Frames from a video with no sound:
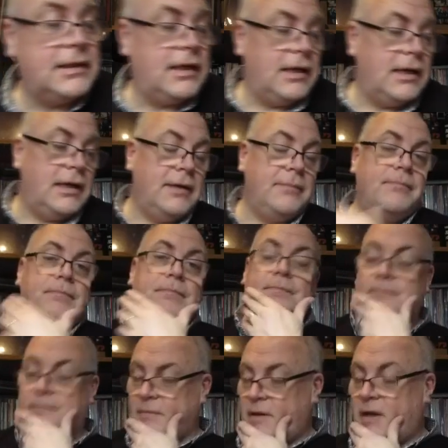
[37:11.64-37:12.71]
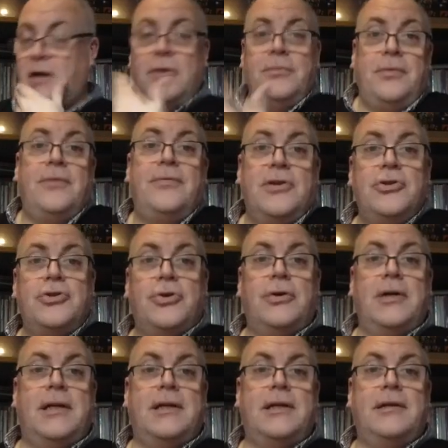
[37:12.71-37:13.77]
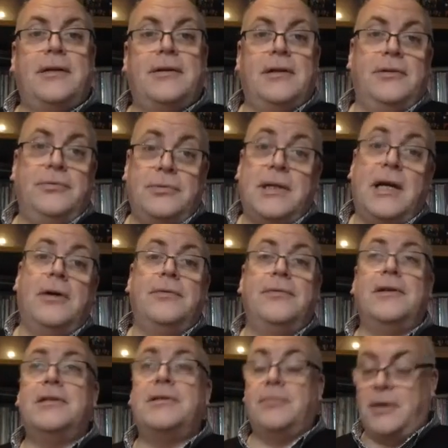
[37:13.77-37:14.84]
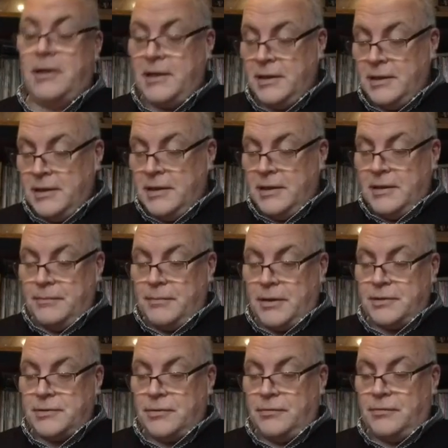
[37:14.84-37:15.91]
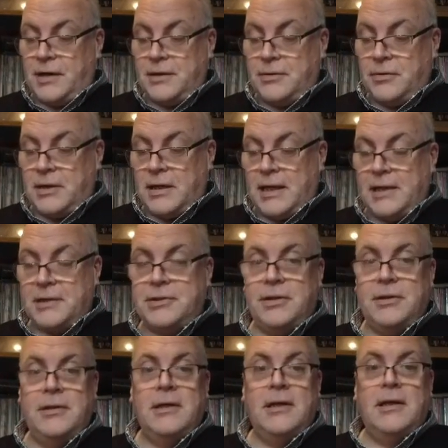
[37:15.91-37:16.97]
I hope you've enjoyed another little delve into my personal record collection.